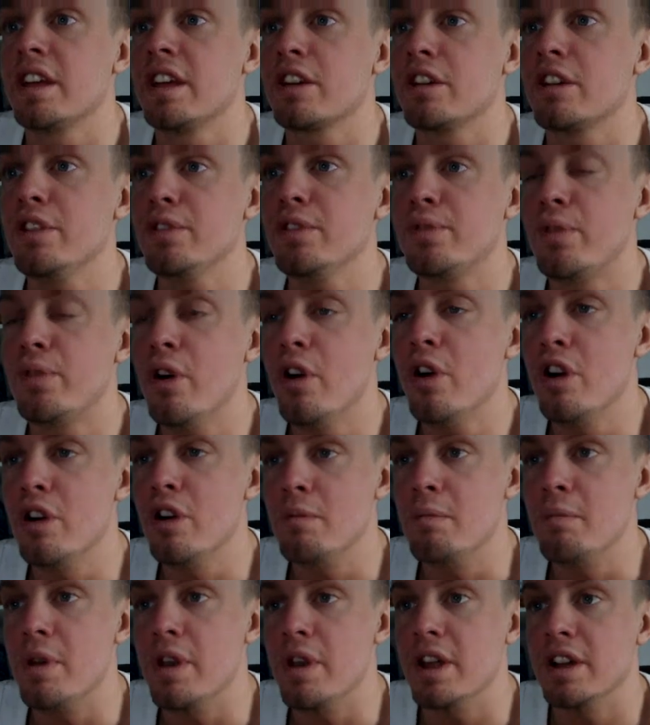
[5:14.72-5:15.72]

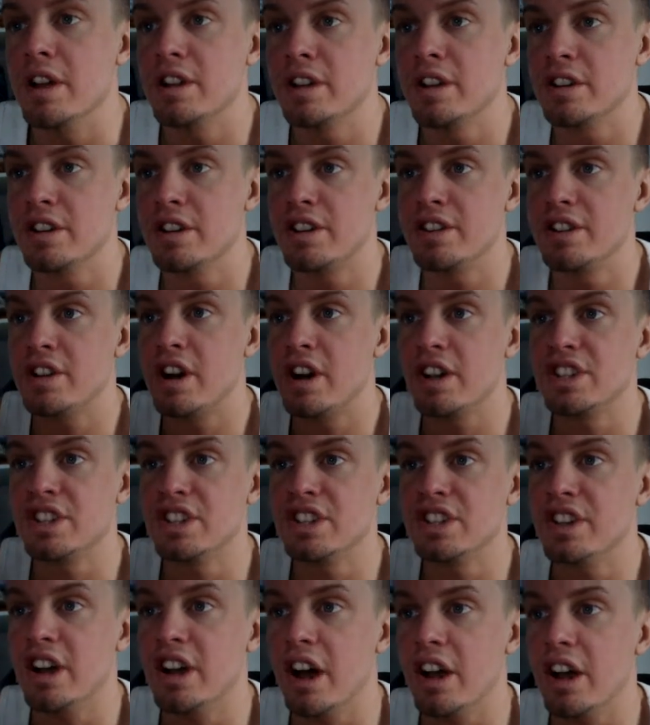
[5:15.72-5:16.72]
Confirmed.
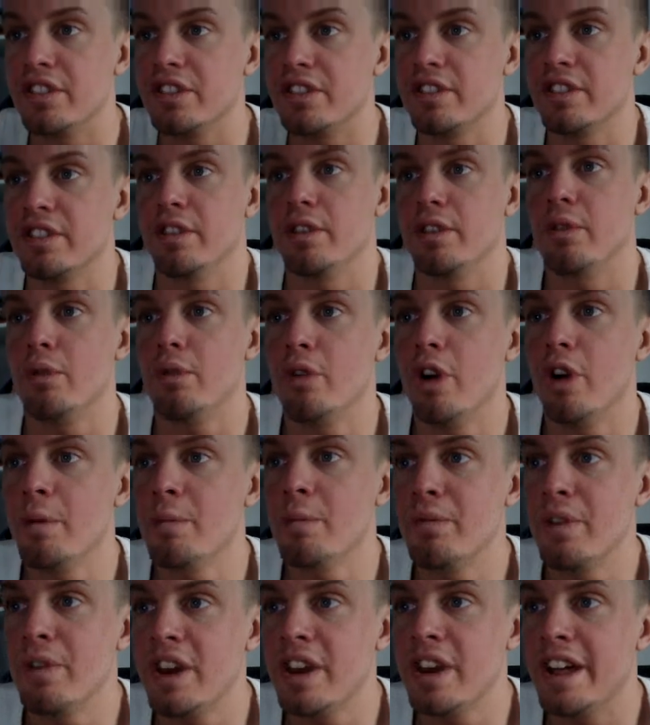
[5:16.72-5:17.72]

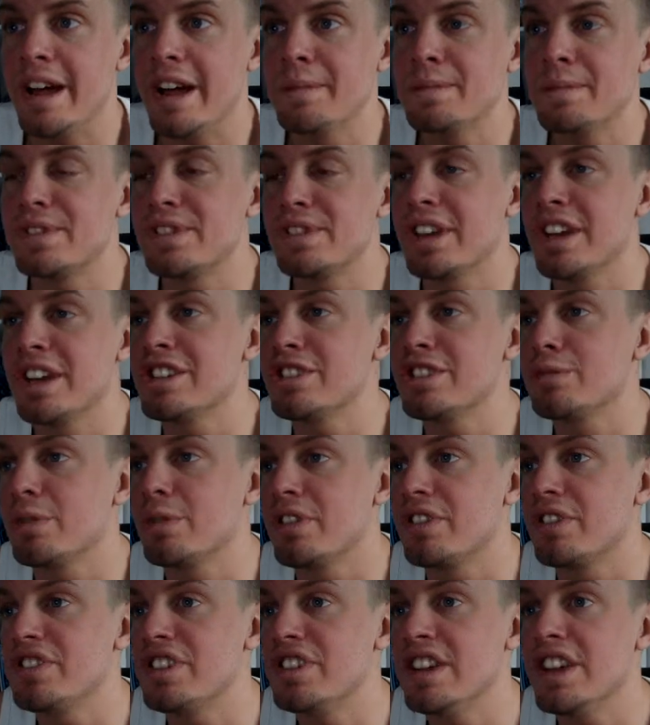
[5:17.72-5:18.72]
Rob Van Dam signs
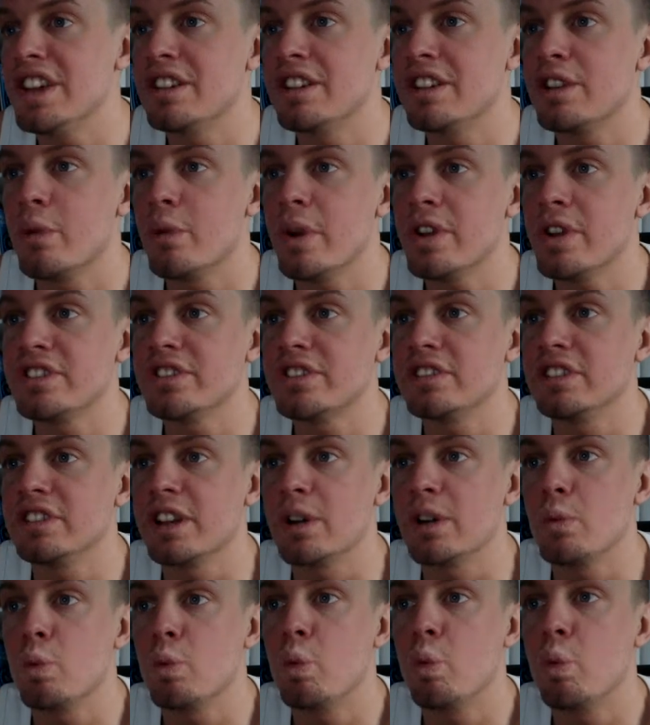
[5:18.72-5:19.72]
with TNA
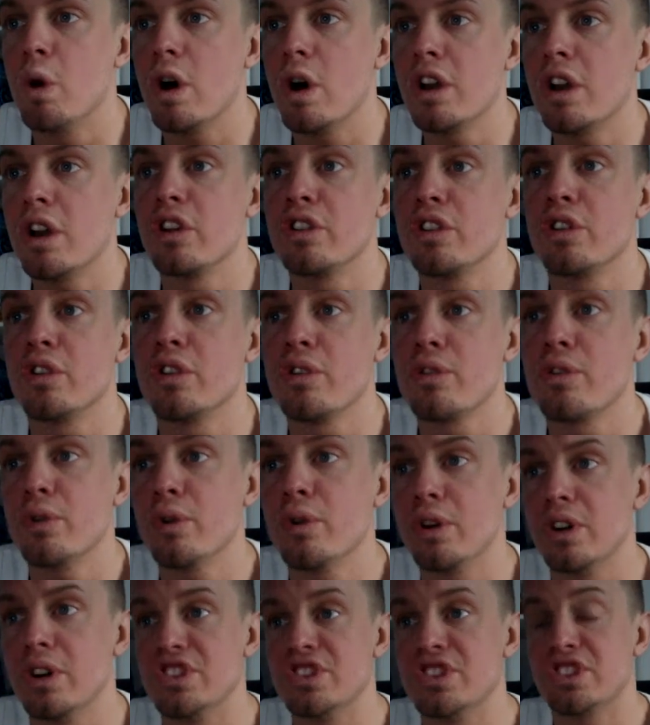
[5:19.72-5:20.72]
Wrestling. What are your
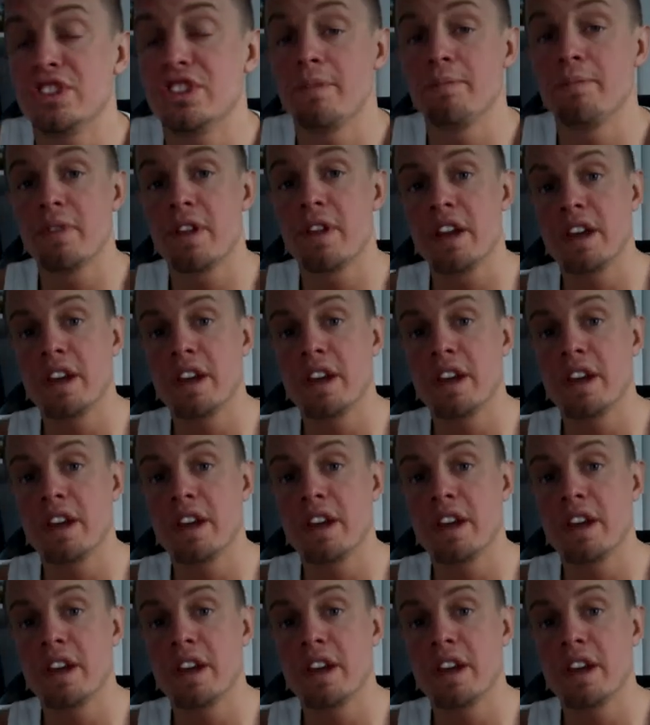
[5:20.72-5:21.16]
thoughts?